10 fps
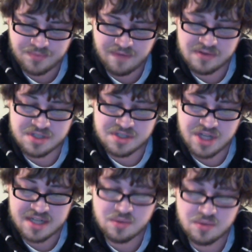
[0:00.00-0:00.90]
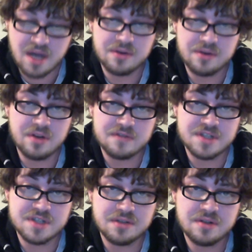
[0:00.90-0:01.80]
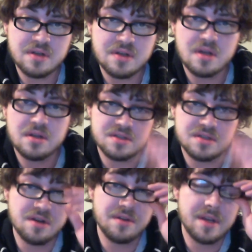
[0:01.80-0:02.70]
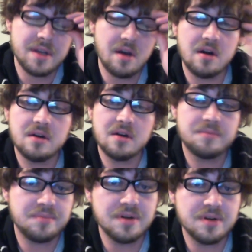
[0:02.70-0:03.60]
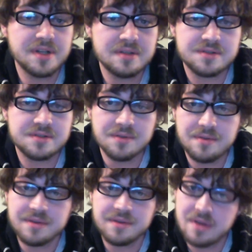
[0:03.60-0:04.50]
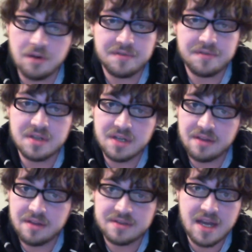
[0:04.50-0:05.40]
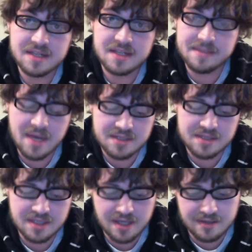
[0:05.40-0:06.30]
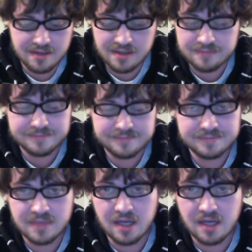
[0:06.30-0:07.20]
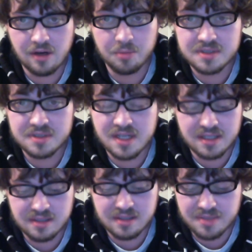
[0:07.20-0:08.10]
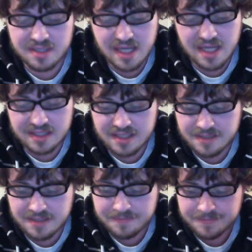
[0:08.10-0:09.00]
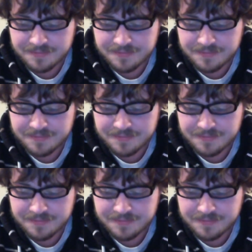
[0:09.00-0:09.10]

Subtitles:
versus Jack Swagger and Dolph Ziggler. So they are putting Truth and Kofi in another tag team match together. I hope it's not going to be a tag team.